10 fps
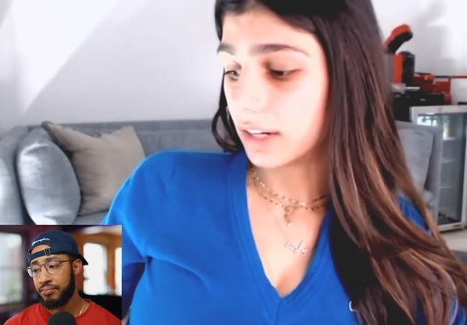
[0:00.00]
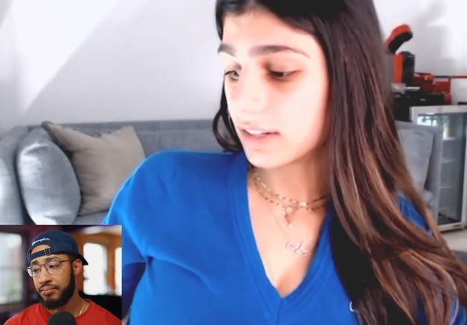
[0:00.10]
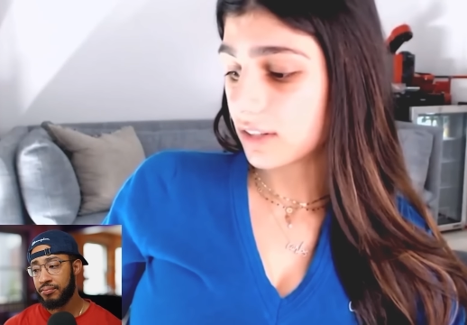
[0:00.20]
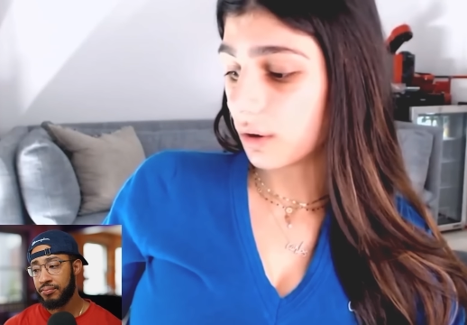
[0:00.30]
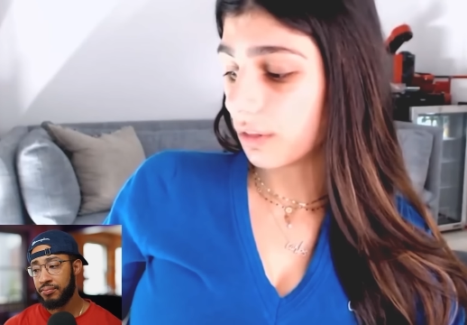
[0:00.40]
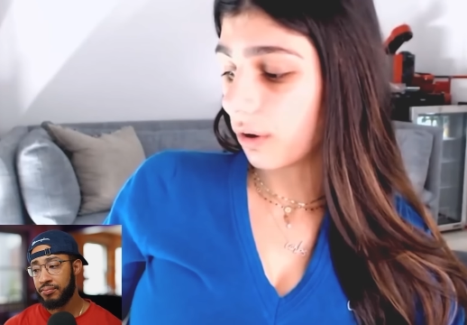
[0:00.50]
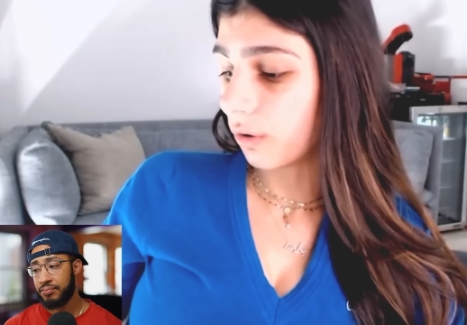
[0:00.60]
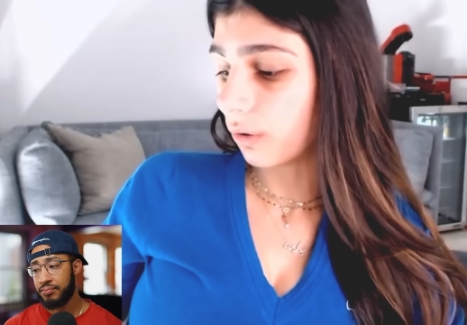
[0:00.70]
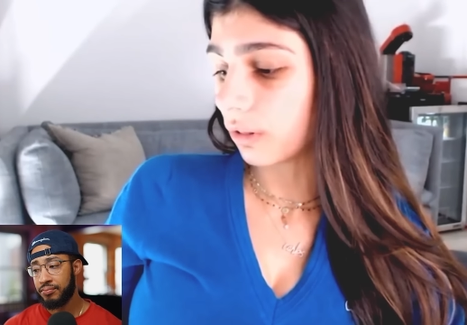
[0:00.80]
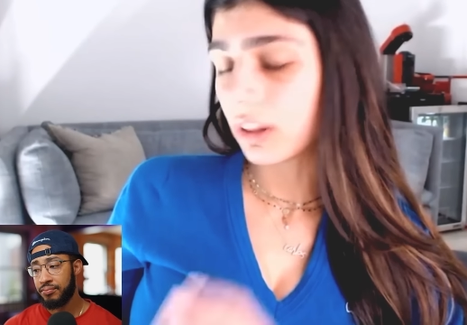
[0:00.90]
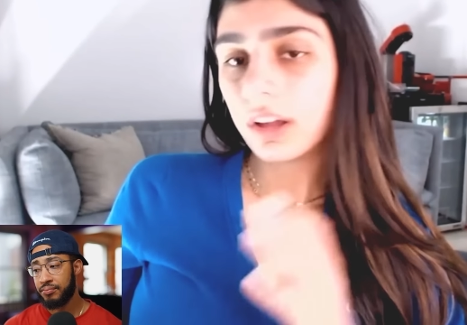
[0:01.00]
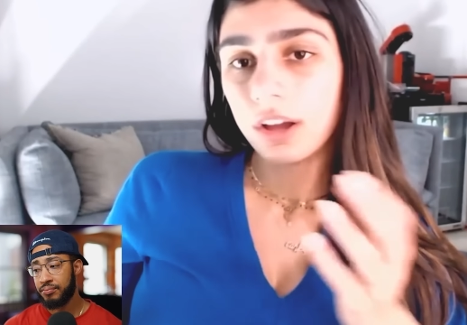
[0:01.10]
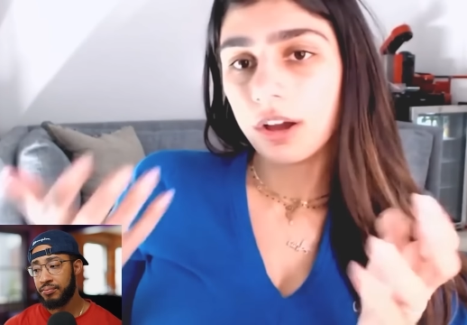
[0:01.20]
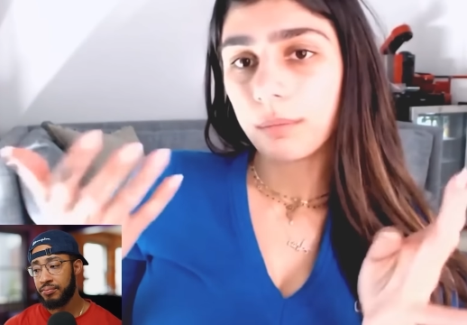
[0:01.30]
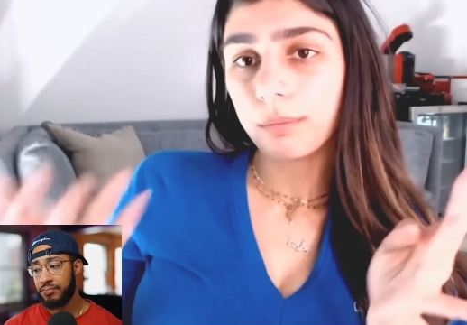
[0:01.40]
Speaker 1: So the whole
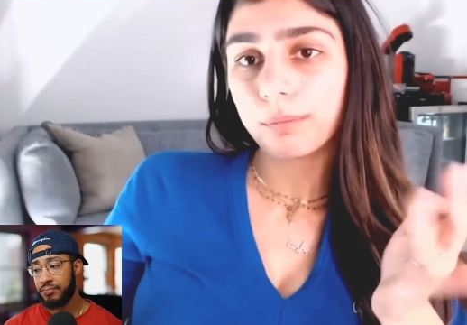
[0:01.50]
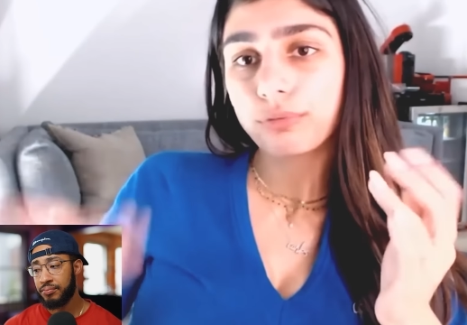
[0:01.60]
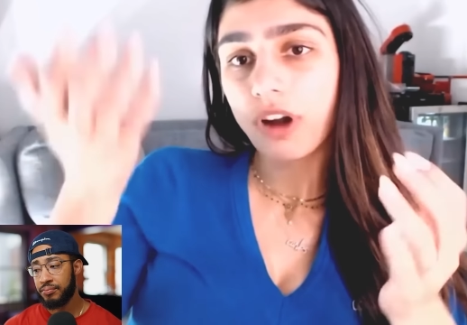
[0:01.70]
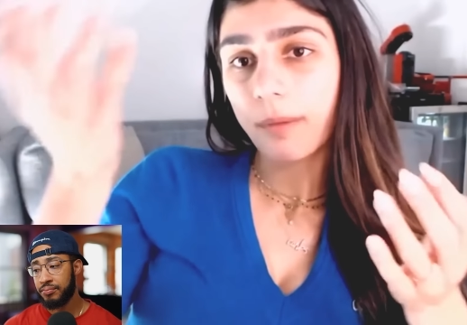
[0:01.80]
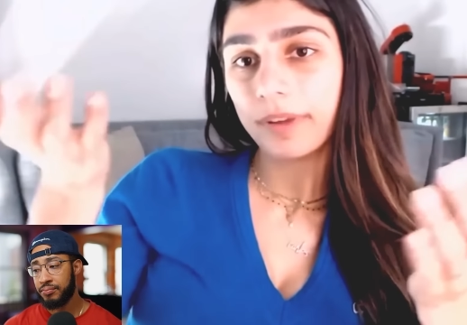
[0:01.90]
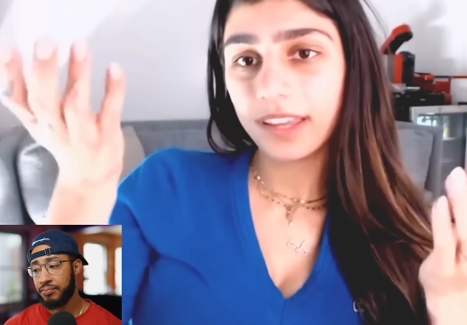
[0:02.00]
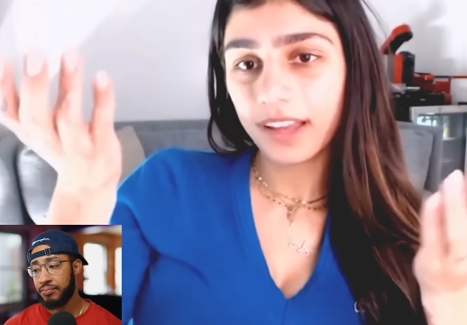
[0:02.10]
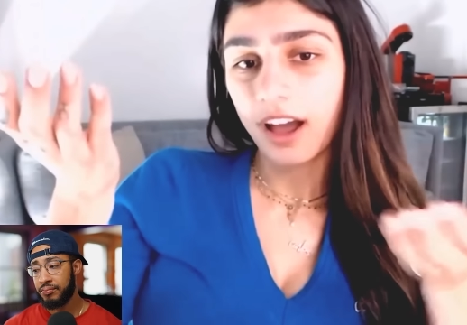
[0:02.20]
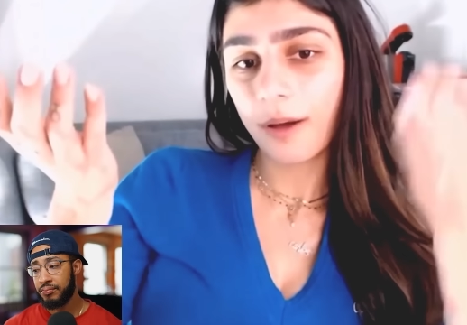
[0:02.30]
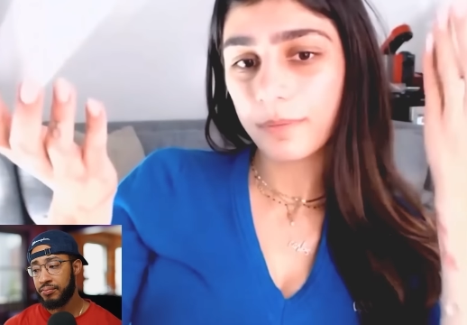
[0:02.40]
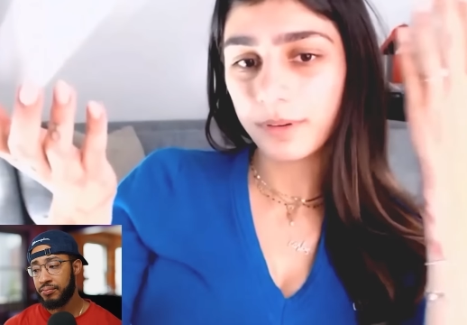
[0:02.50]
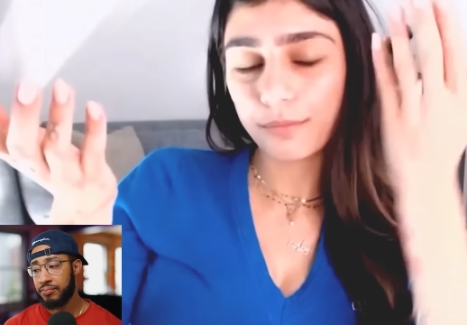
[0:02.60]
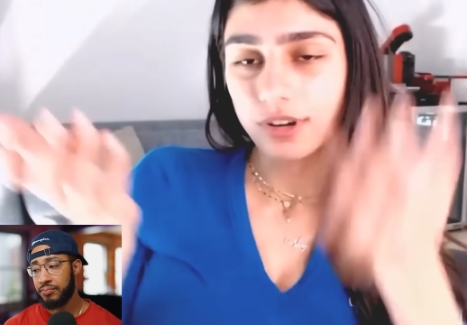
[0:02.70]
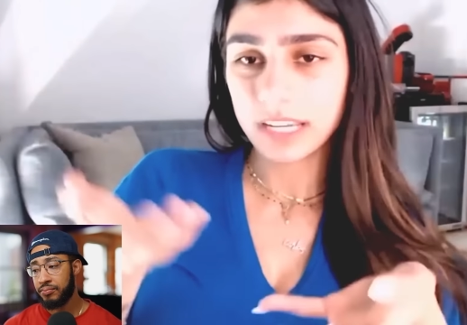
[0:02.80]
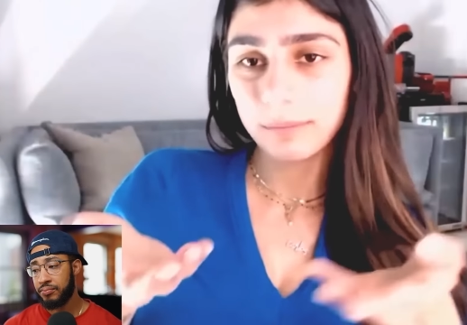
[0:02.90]
propping up and
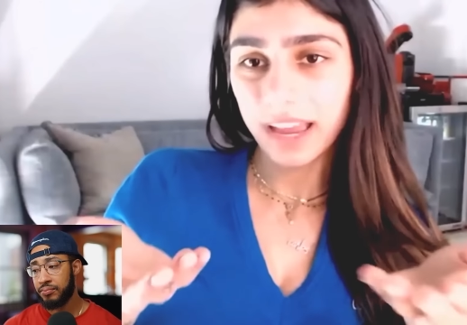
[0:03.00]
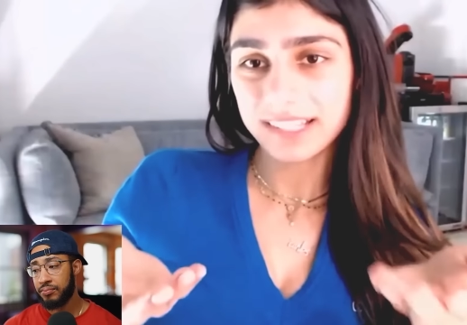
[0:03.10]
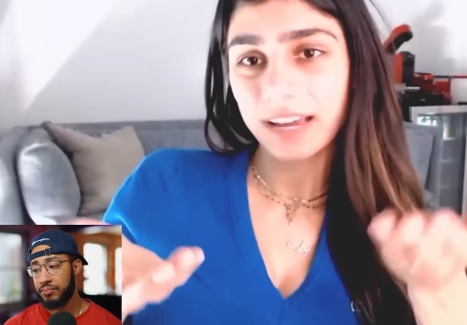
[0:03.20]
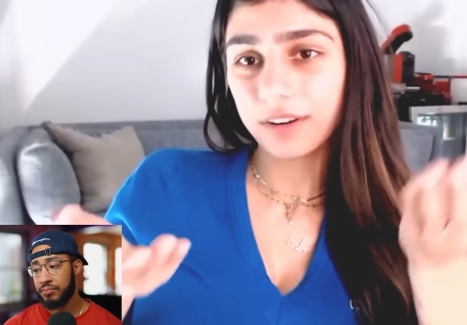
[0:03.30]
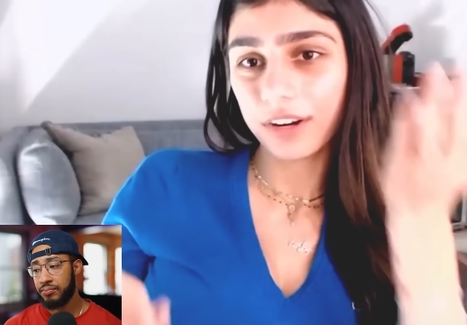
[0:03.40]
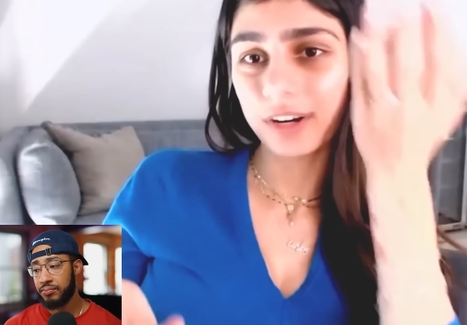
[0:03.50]
bringing back down to earth.